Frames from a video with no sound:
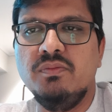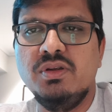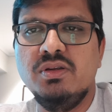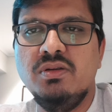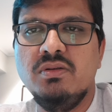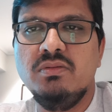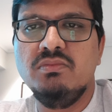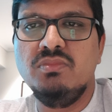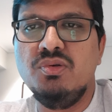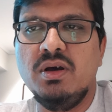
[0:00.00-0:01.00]
which
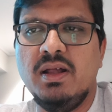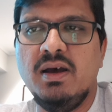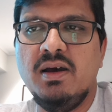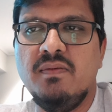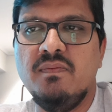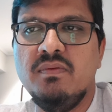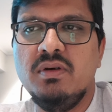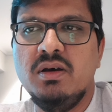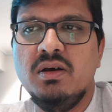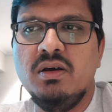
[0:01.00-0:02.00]
you can have
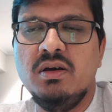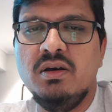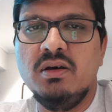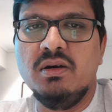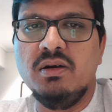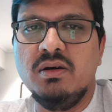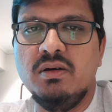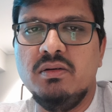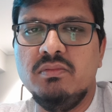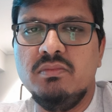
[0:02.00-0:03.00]

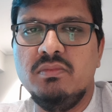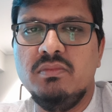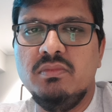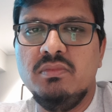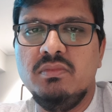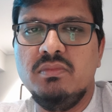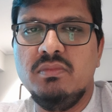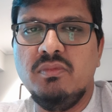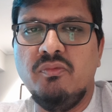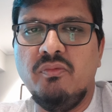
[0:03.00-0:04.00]
uh,
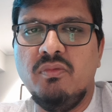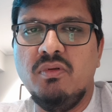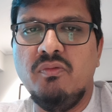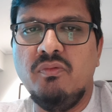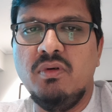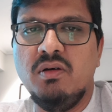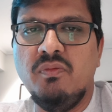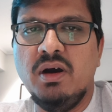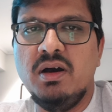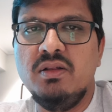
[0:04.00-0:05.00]

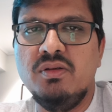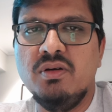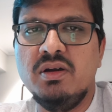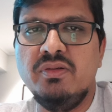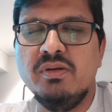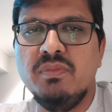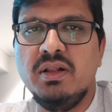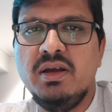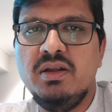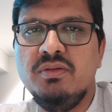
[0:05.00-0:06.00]
while you're in the
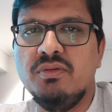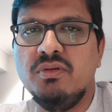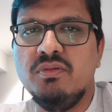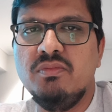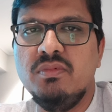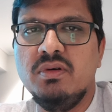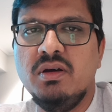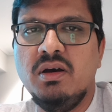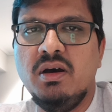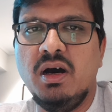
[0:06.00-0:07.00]
plane or
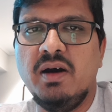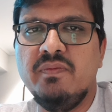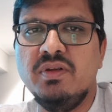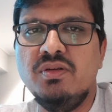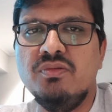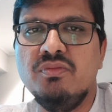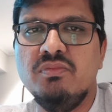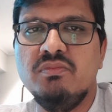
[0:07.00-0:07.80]
after you